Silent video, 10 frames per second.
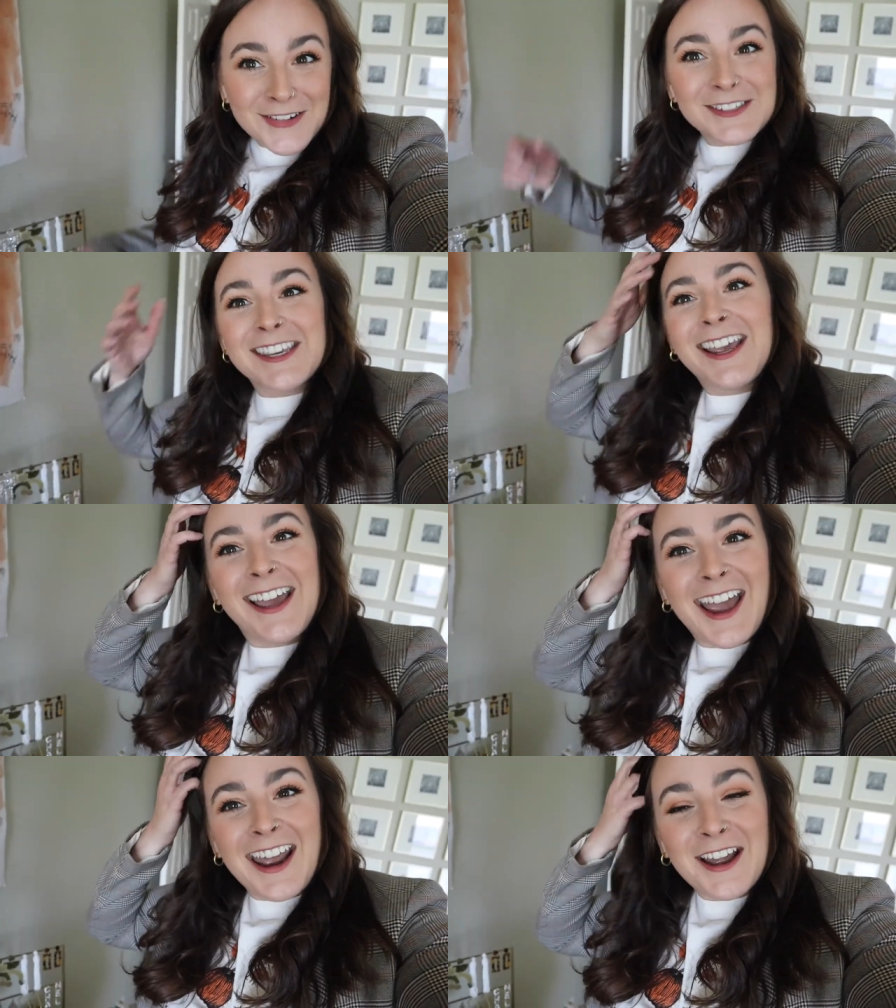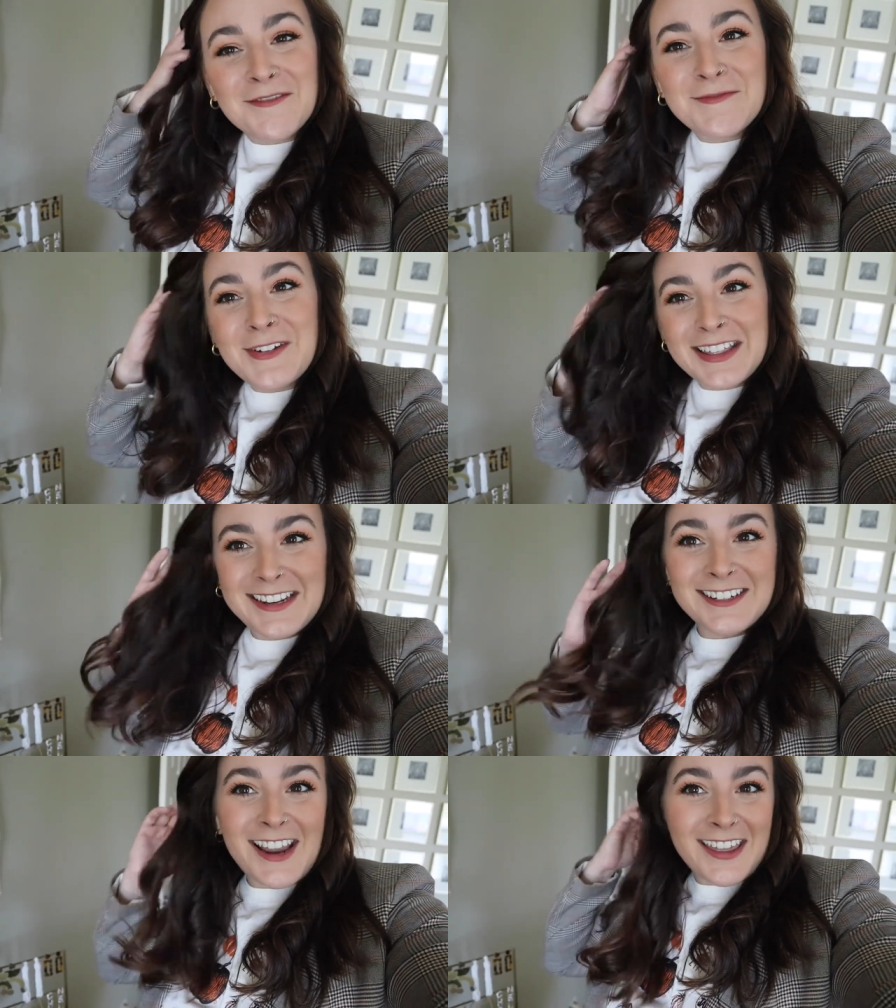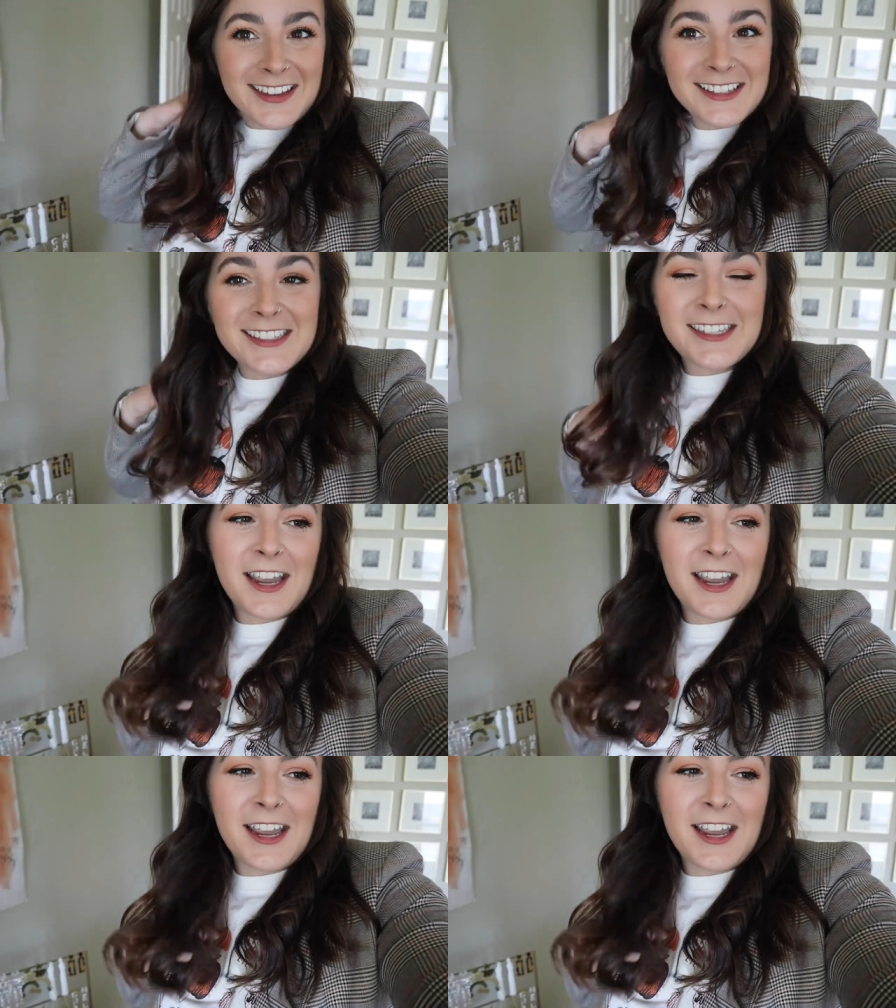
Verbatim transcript: out and I'm really jealous.